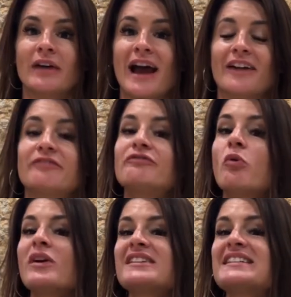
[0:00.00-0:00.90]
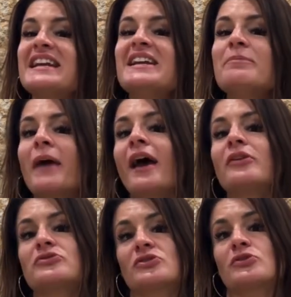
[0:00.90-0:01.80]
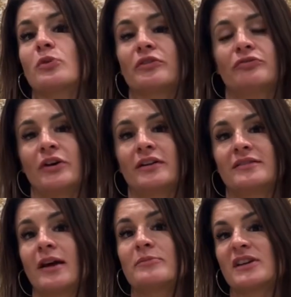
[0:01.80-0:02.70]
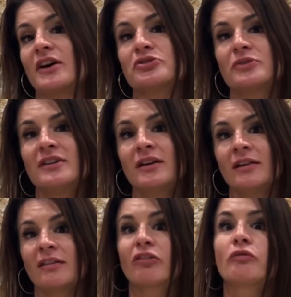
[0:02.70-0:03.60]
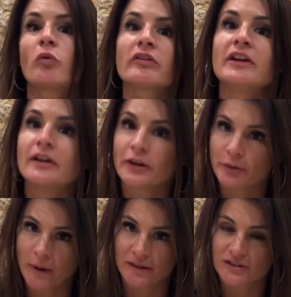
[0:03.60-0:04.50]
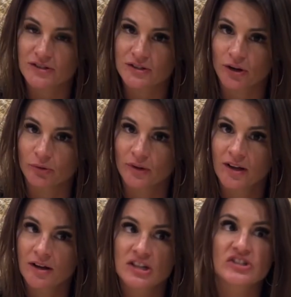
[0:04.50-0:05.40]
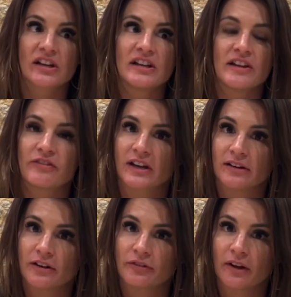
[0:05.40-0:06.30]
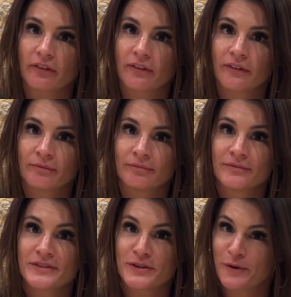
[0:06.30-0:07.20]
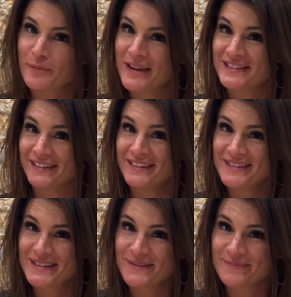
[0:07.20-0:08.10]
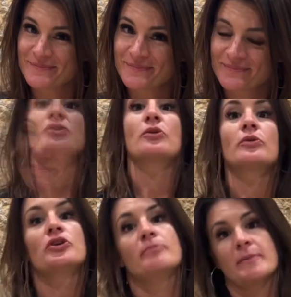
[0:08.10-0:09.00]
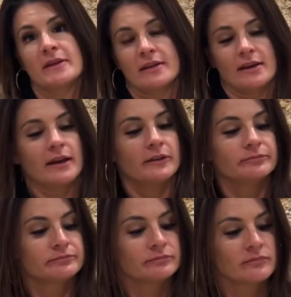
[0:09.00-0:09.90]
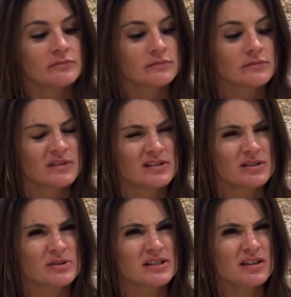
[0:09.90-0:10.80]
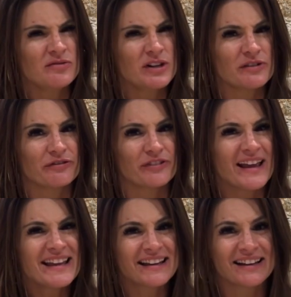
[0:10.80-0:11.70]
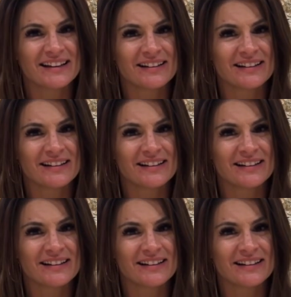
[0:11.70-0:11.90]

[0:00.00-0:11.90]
At 14 pounds a square foot times 100, it's 1,400 pounds of stone. Significant difference. See where it makes sense? So you may be thinking, so is thin veneer fake?